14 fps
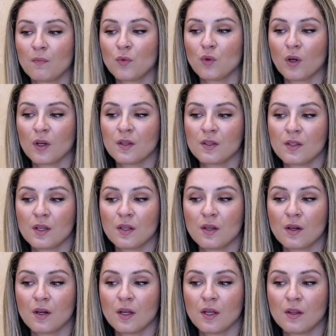you
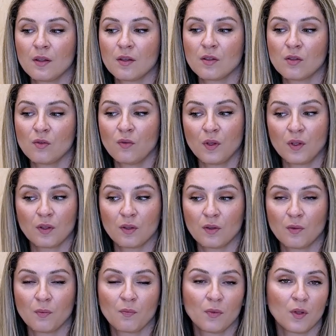consider it is fitted
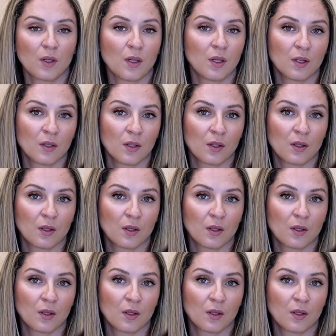in